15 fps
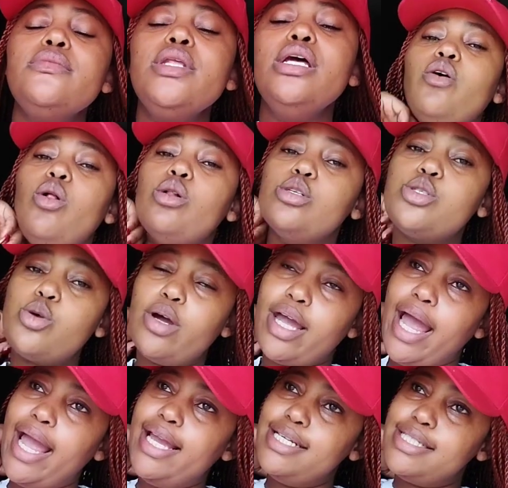And also,
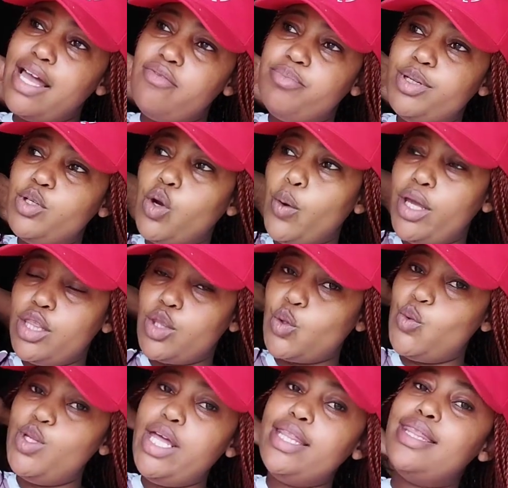guys, I've been going
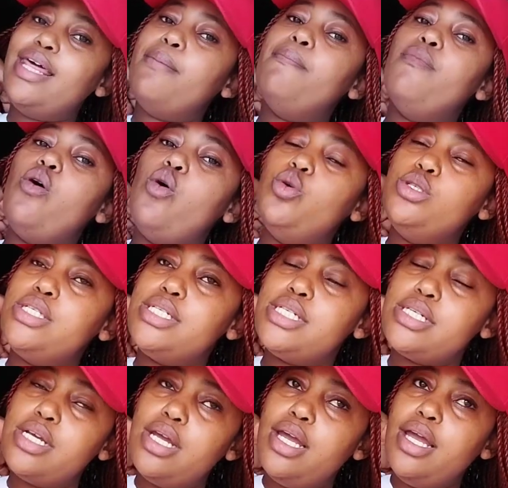through the
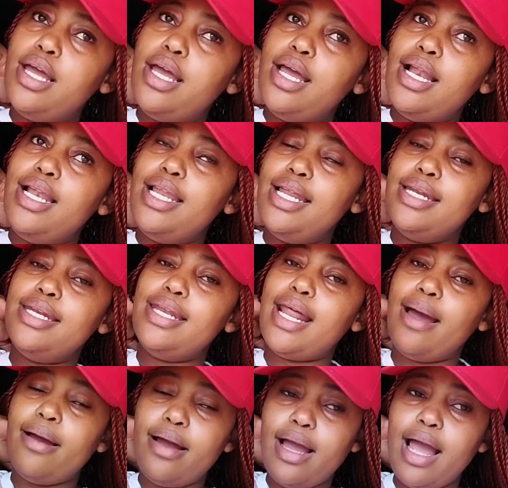most,
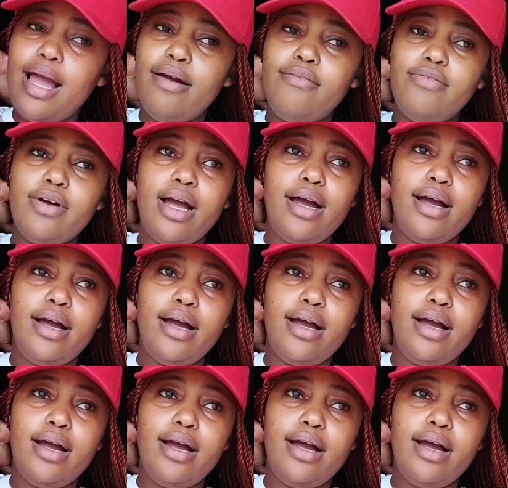Linda.